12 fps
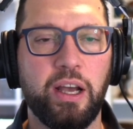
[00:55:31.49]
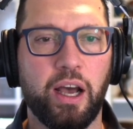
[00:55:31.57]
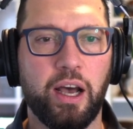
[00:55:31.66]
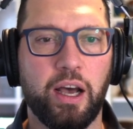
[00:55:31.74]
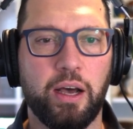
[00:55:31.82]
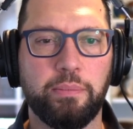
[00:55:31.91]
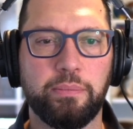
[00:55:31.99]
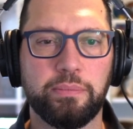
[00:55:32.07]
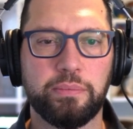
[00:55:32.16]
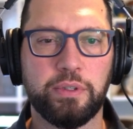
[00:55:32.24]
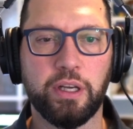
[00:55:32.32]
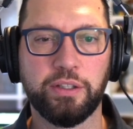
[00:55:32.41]

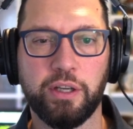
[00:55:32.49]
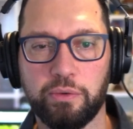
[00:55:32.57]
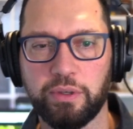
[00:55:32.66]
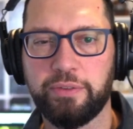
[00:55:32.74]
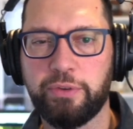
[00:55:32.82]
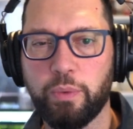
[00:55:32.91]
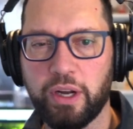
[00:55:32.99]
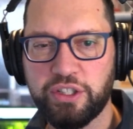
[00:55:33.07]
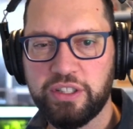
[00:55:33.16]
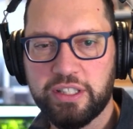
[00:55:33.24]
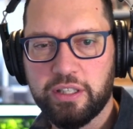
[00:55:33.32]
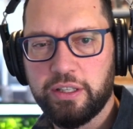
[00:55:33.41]
If you're
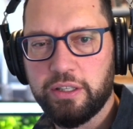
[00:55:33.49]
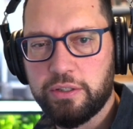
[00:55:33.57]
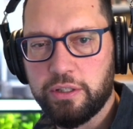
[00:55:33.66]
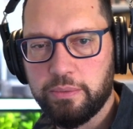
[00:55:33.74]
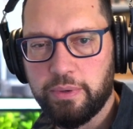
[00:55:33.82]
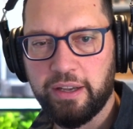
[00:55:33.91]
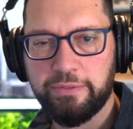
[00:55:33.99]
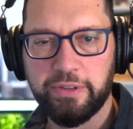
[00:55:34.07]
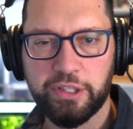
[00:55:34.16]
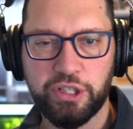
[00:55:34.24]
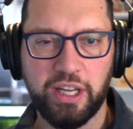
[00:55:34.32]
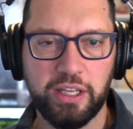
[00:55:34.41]
watching this on YouTube, I have
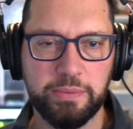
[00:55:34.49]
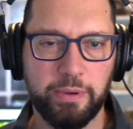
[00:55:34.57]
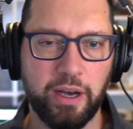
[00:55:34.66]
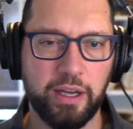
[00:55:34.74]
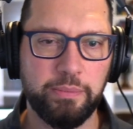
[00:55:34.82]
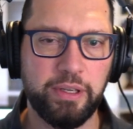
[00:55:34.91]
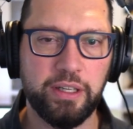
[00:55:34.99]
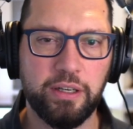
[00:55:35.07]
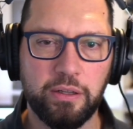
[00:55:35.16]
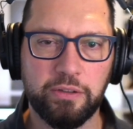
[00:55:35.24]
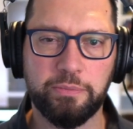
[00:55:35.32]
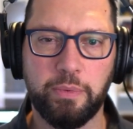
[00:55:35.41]
fish tanks behind me and
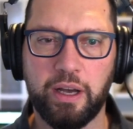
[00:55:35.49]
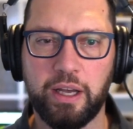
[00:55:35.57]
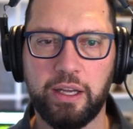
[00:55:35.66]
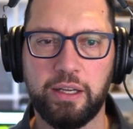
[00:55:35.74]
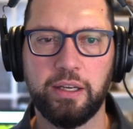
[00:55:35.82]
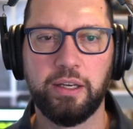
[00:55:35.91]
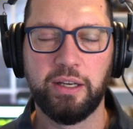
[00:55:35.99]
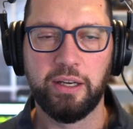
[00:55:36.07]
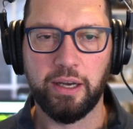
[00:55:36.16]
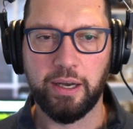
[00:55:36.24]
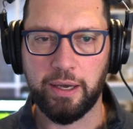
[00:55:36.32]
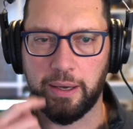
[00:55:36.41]
all of my,
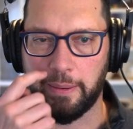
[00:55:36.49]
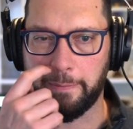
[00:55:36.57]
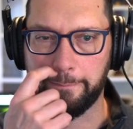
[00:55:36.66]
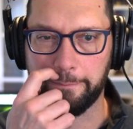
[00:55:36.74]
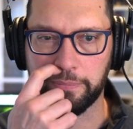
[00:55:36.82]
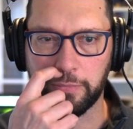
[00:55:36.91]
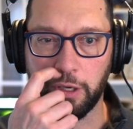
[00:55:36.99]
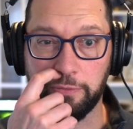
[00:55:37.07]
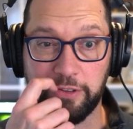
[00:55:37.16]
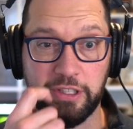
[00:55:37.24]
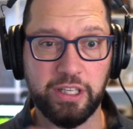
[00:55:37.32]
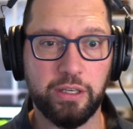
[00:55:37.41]

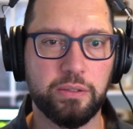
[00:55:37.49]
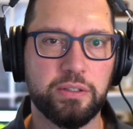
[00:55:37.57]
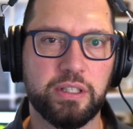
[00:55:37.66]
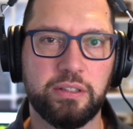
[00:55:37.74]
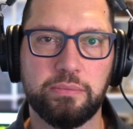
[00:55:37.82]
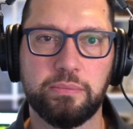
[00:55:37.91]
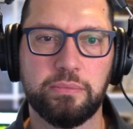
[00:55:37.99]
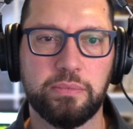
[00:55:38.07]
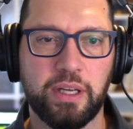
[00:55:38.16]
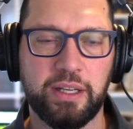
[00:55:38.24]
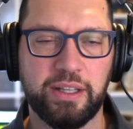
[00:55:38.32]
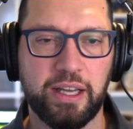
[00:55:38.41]
videos and
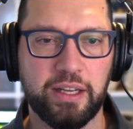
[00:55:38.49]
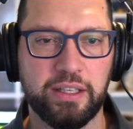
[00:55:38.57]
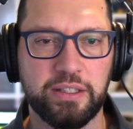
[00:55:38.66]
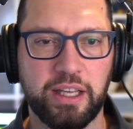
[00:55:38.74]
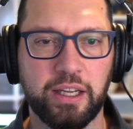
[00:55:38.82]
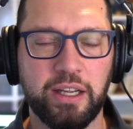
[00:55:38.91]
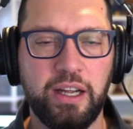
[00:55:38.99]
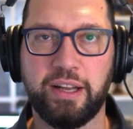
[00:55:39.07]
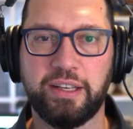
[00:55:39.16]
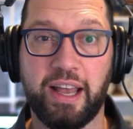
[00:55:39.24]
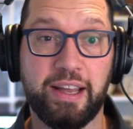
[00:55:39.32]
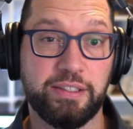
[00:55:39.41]
that kind of thing.
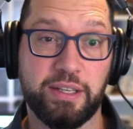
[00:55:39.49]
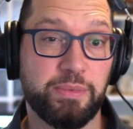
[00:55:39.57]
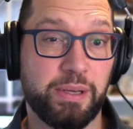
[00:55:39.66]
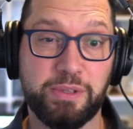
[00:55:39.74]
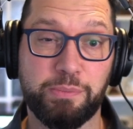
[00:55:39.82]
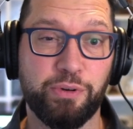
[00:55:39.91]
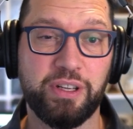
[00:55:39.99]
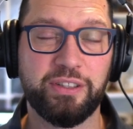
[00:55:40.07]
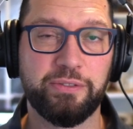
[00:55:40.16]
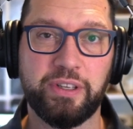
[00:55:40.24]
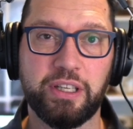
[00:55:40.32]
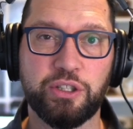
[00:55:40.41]
And sometimes I breed the
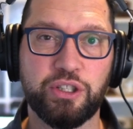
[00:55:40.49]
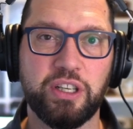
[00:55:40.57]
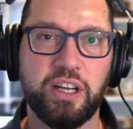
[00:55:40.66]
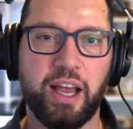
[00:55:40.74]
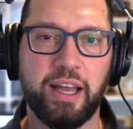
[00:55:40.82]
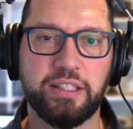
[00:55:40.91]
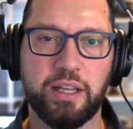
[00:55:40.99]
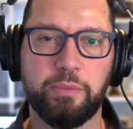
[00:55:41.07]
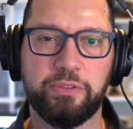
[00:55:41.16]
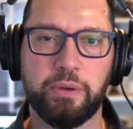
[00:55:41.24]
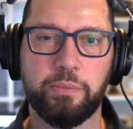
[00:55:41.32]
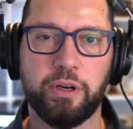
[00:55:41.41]
fish, and some
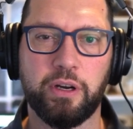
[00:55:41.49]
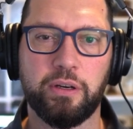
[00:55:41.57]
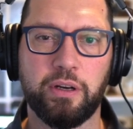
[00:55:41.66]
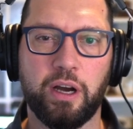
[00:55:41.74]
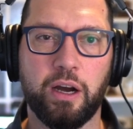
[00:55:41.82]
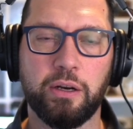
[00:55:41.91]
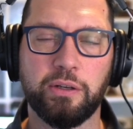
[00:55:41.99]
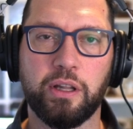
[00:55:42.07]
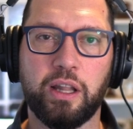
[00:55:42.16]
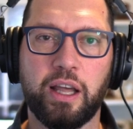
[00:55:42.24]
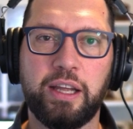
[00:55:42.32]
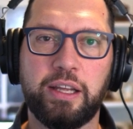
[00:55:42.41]
of them are
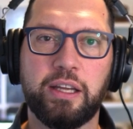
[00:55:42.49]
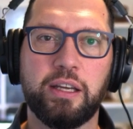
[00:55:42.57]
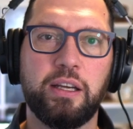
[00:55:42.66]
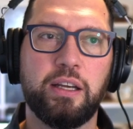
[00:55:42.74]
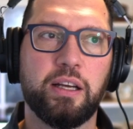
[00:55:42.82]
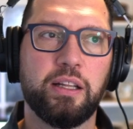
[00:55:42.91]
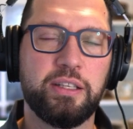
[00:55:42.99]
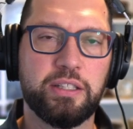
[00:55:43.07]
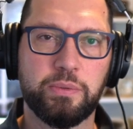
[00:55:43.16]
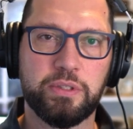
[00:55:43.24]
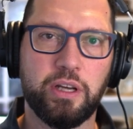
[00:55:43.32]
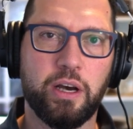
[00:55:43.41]
like Lisa
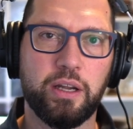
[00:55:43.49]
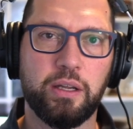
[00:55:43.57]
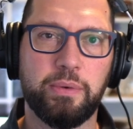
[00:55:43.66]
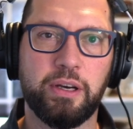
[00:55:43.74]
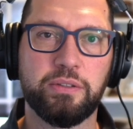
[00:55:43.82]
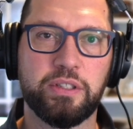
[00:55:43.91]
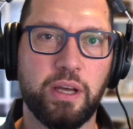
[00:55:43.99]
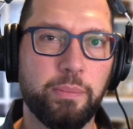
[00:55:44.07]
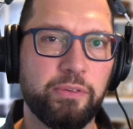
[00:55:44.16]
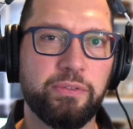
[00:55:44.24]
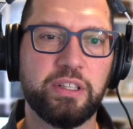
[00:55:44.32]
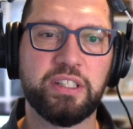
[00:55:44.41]
was talking about. Some
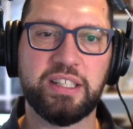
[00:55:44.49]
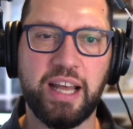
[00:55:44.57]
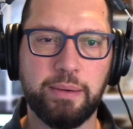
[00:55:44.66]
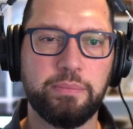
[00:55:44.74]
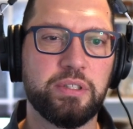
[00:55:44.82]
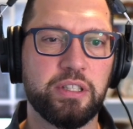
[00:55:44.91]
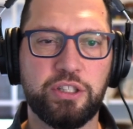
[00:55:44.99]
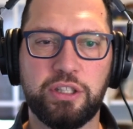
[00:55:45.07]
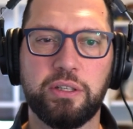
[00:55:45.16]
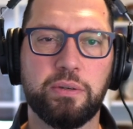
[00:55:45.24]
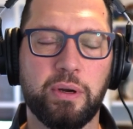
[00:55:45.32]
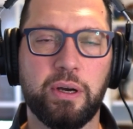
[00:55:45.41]
of the stems that
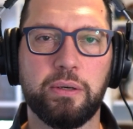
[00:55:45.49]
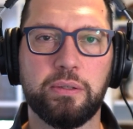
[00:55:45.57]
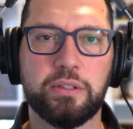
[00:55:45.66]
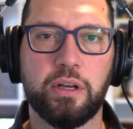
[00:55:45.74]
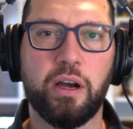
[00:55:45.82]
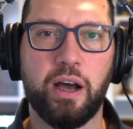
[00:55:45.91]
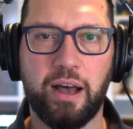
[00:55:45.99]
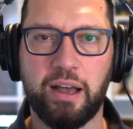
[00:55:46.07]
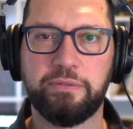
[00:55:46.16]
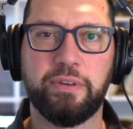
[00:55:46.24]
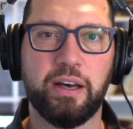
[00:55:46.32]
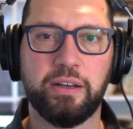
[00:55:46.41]
she grows are high
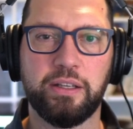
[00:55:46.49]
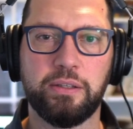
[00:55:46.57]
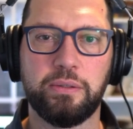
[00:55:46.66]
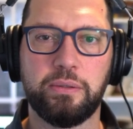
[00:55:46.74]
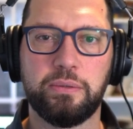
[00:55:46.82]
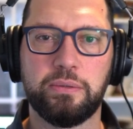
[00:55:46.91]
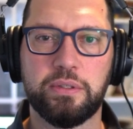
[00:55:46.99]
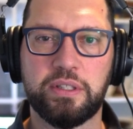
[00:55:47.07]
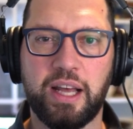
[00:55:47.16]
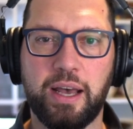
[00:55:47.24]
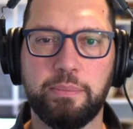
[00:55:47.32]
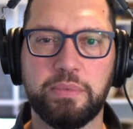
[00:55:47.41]
value
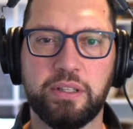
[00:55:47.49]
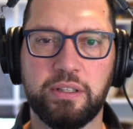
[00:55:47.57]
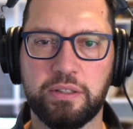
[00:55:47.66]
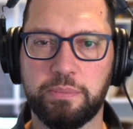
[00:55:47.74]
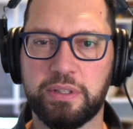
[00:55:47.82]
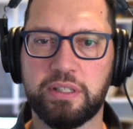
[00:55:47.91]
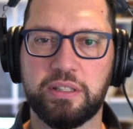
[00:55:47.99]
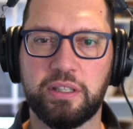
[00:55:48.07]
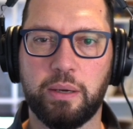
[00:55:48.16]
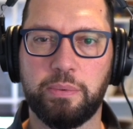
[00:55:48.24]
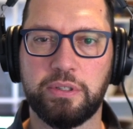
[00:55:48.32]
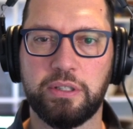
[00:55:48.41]
stems, and there's a business
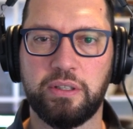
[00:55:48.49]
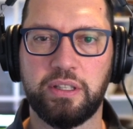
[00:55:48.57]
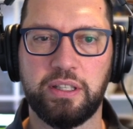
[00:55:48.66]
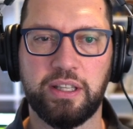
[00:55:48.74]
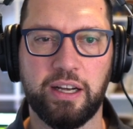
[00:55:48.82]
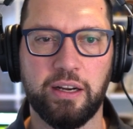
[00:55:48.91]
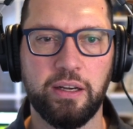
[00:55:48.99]
opportunity there,